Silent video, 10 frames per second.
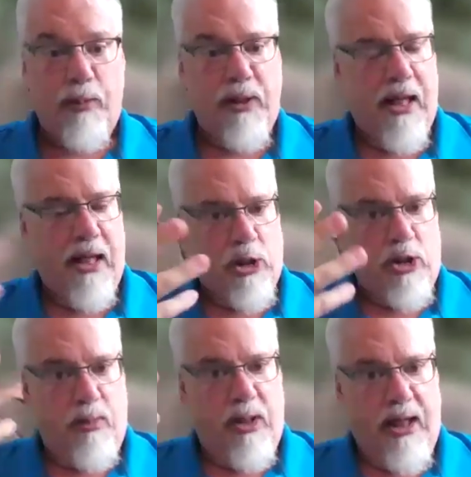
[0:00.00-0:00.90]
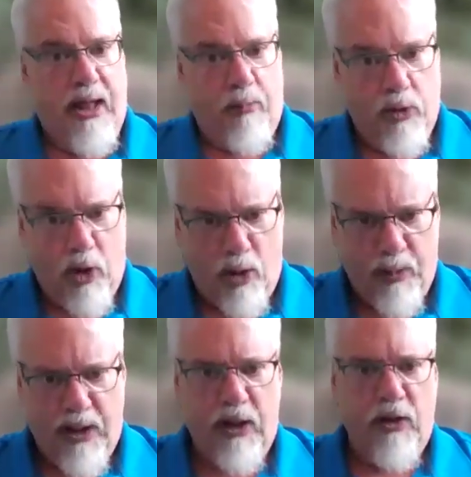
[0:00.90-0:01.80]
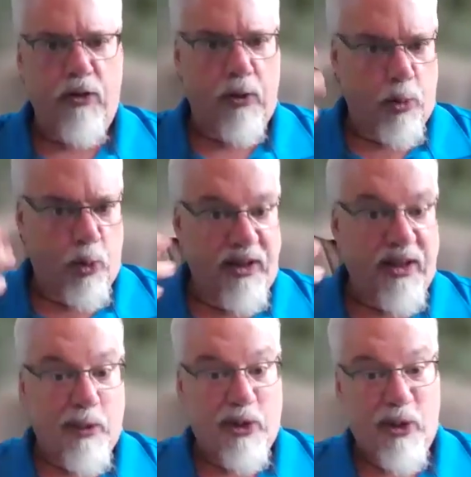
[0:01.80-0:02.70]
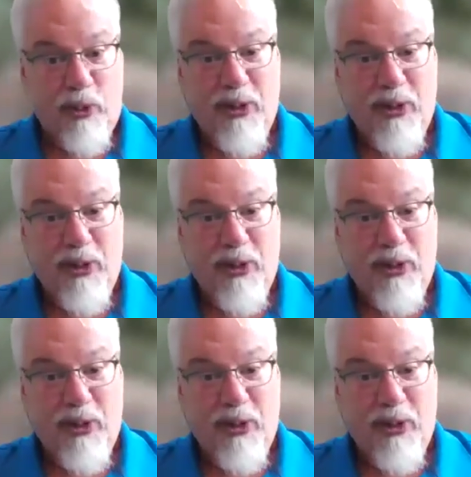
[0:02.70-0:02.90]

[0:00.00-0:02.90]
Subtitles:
the PhD became dominant to the point now where